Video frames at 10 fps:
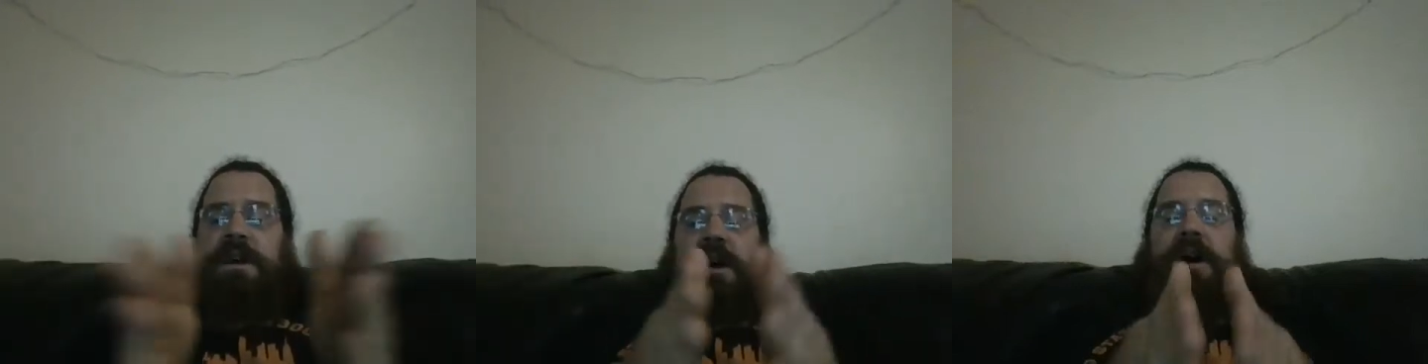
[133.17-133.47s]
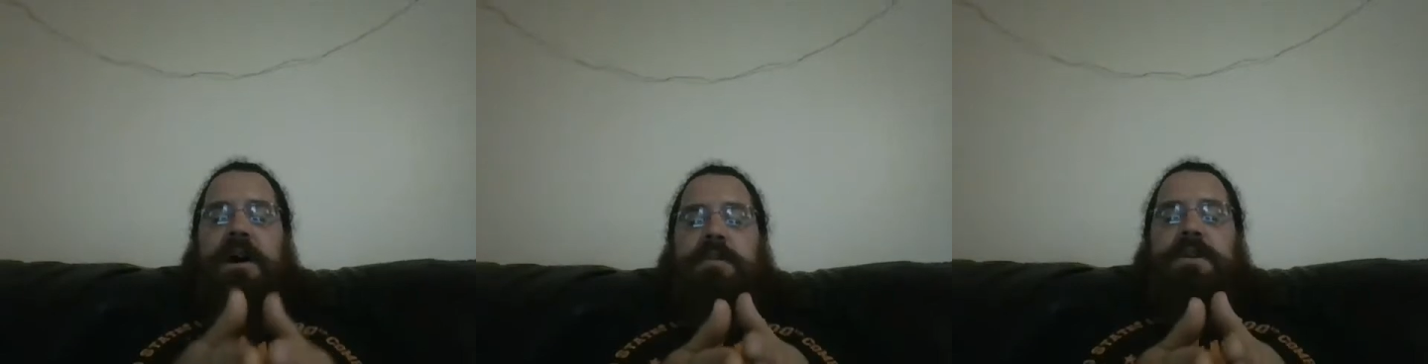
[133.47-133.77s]

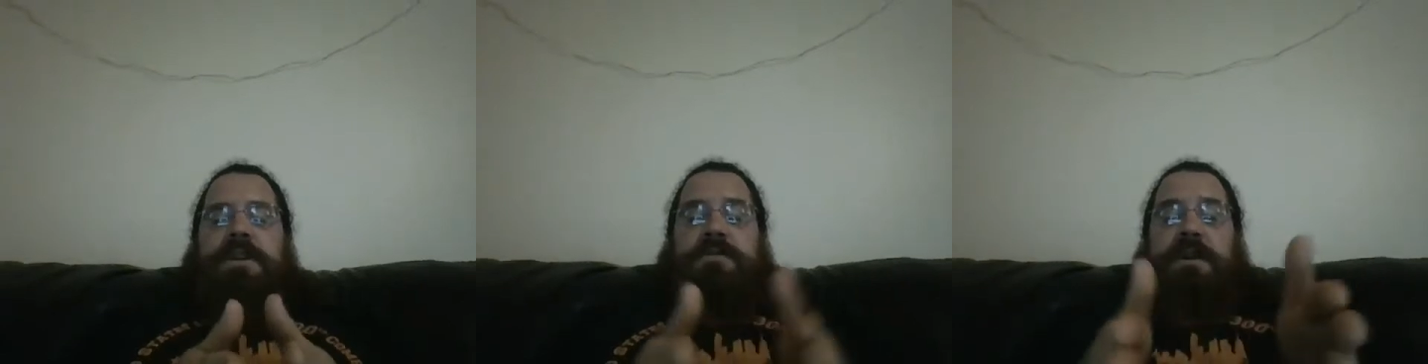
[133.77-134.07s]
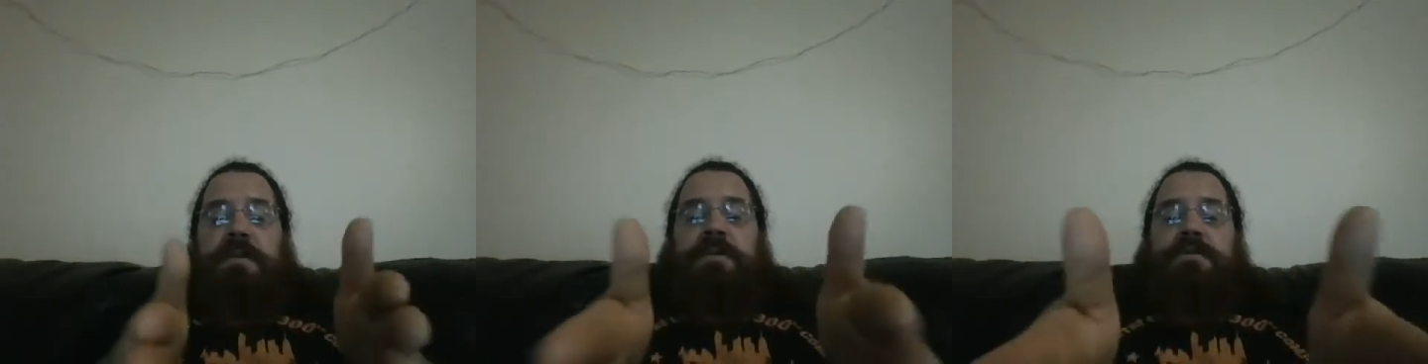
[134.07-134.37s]
but we
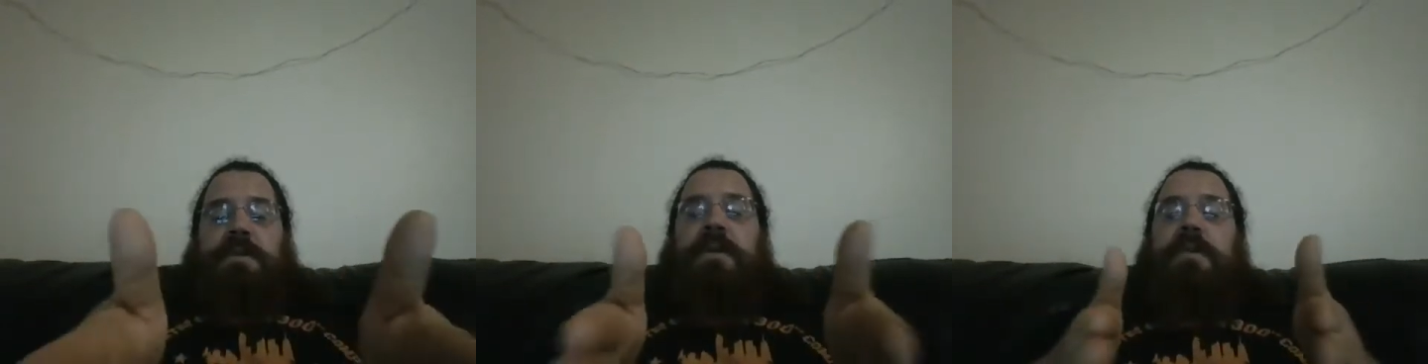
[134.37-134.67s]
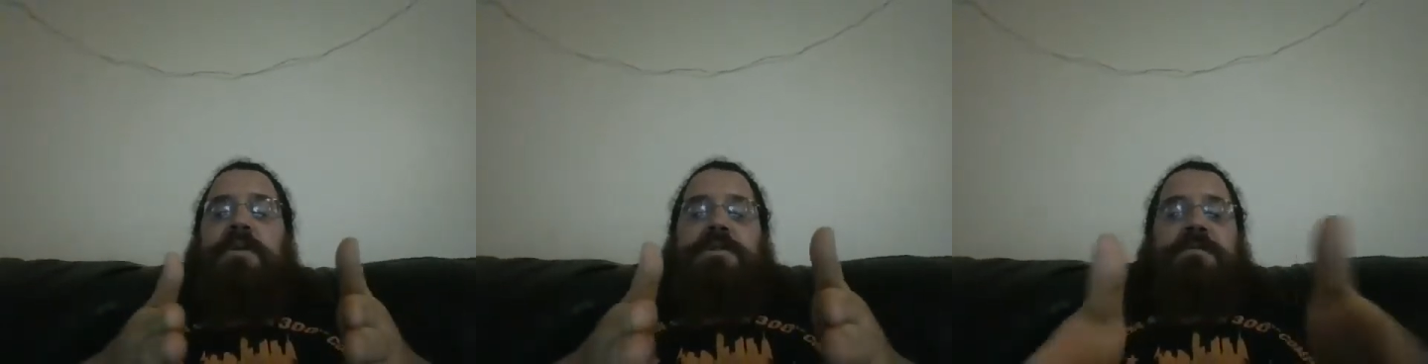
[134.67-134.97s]
want
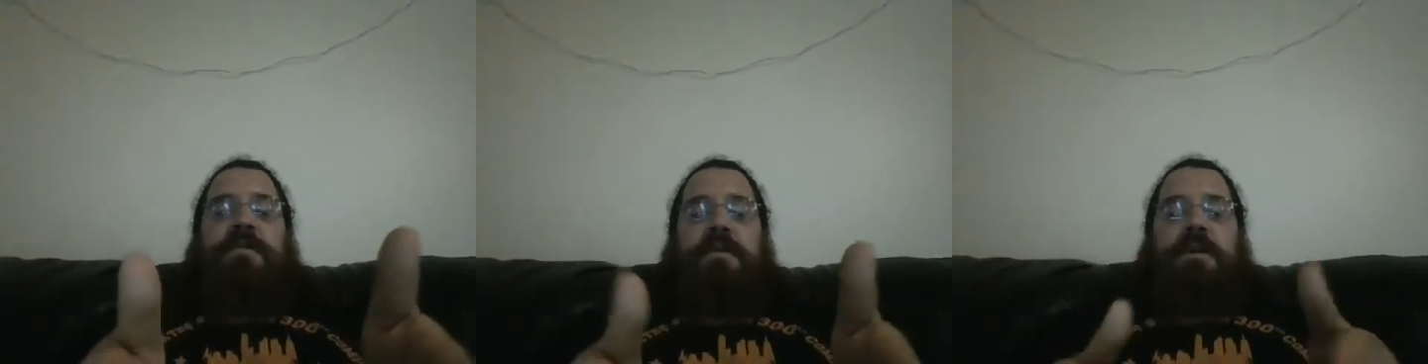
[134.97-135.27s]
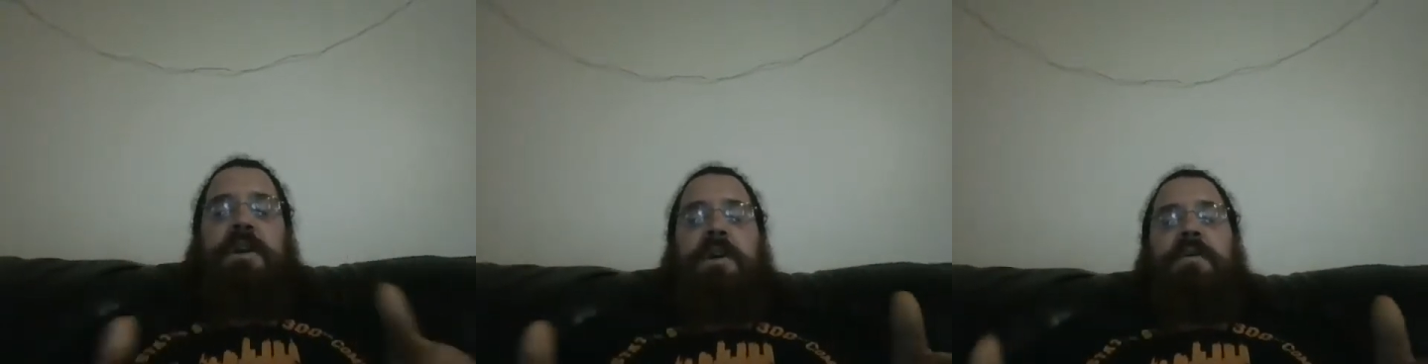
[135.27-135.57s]
to push them
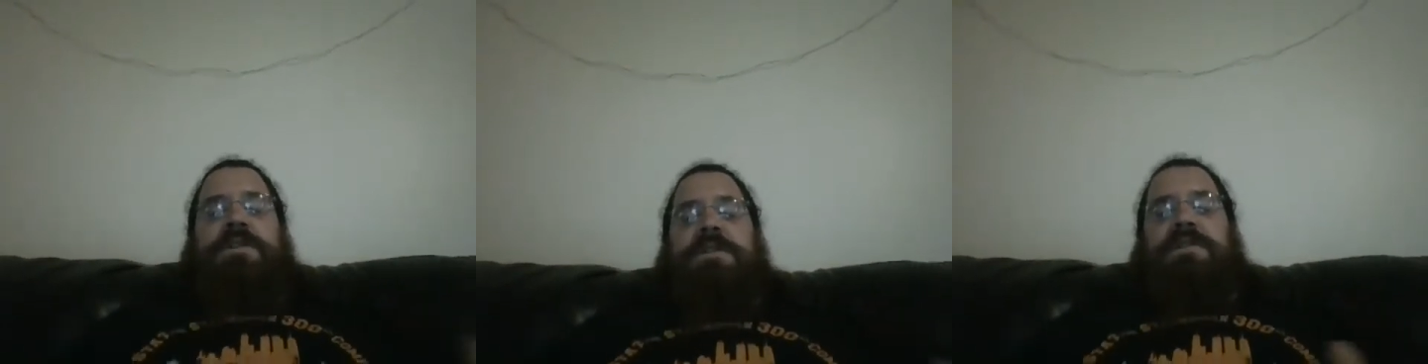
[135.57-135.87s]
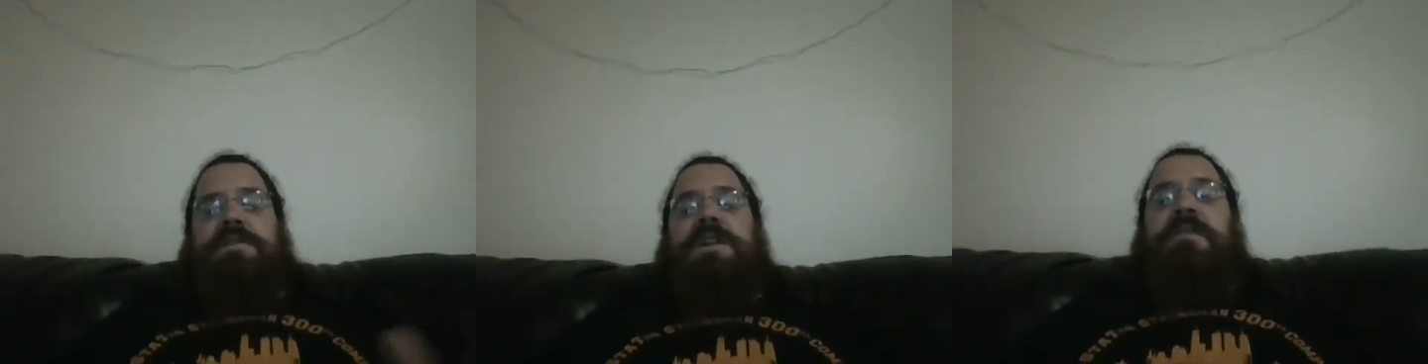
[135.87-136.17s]
forward, which is a
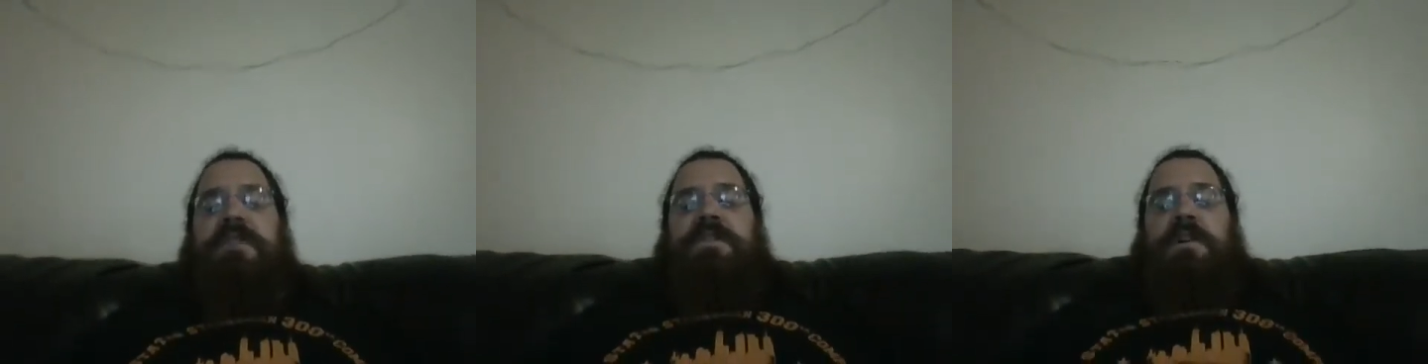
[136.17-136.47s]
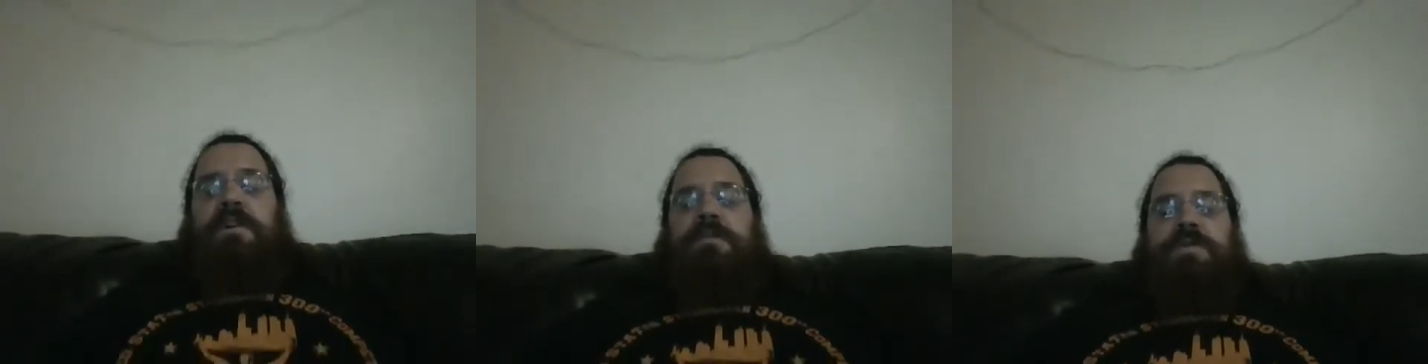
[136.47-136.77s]
little different than
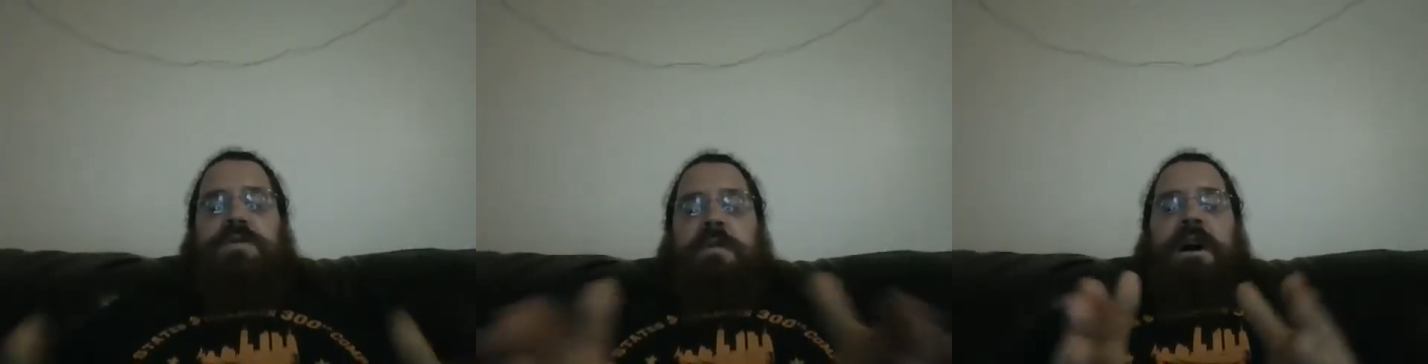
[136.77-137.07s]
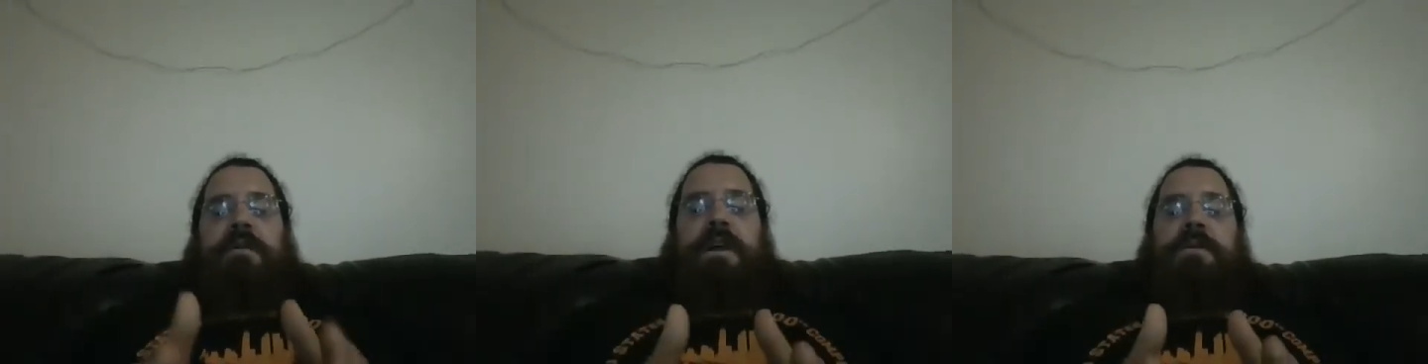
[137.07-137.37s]
our normal
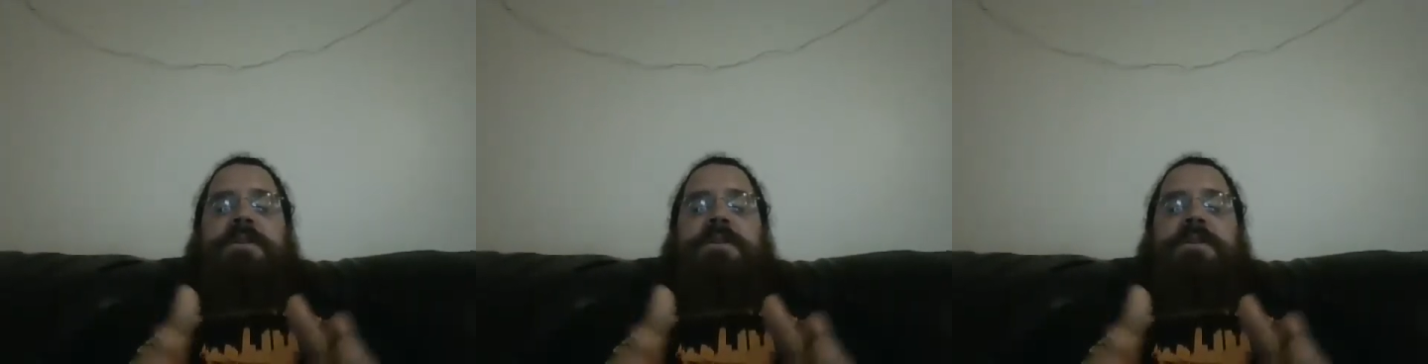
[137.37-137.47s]
squat, right?